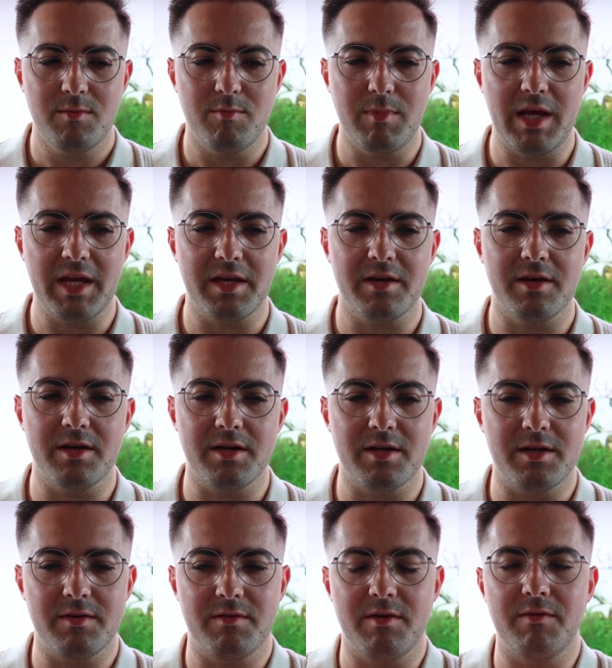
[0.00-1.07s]
make
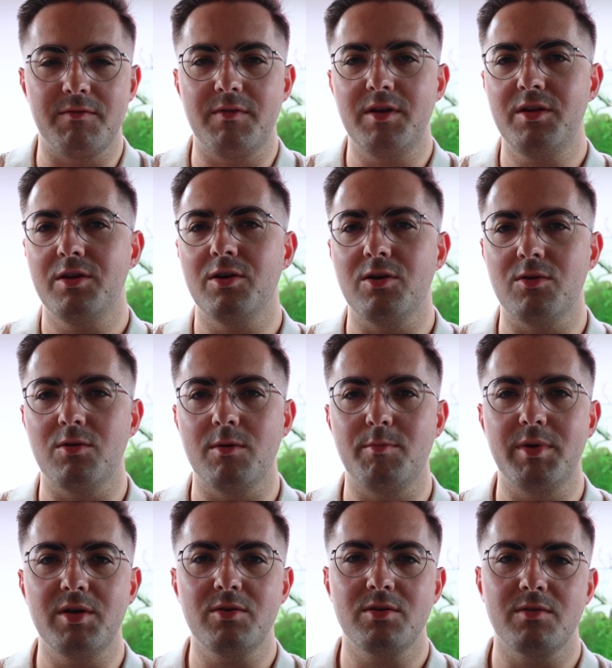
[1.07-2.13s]
a
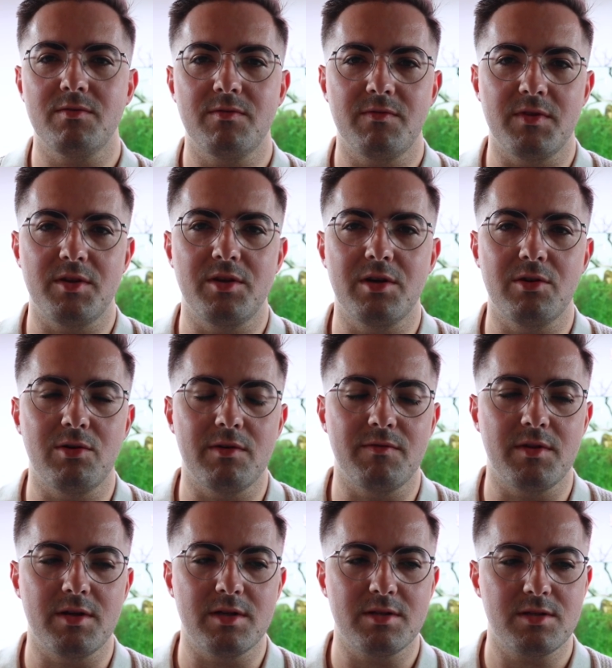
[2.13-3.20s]
build video of
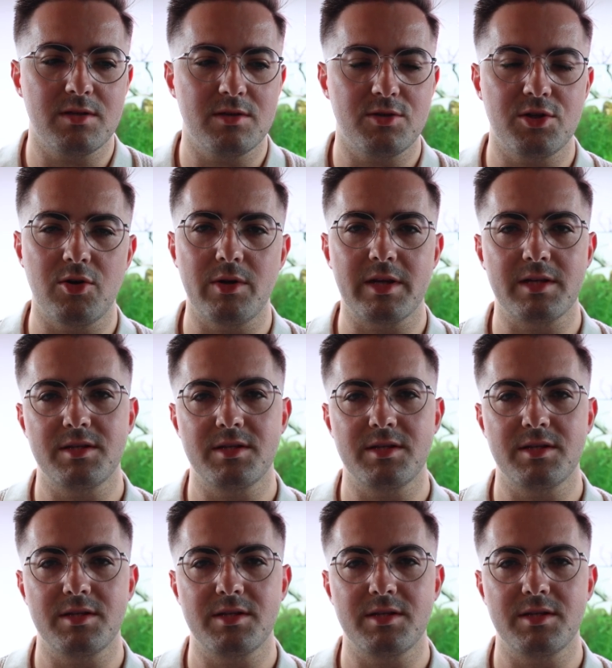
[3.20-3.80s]
this, showing